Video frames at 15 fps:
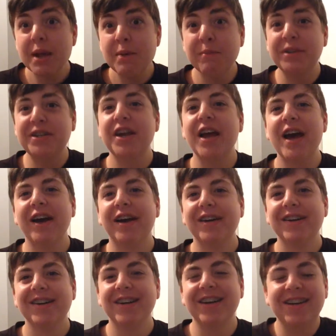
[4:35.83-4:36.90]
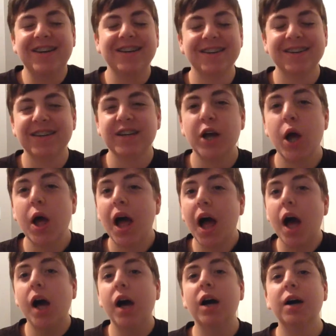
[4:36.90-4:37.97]
But yeah,
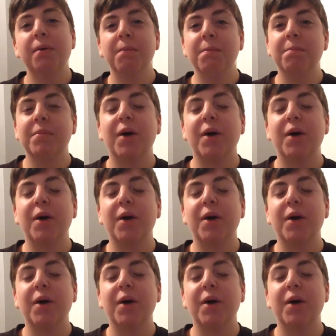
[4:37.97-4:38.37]
on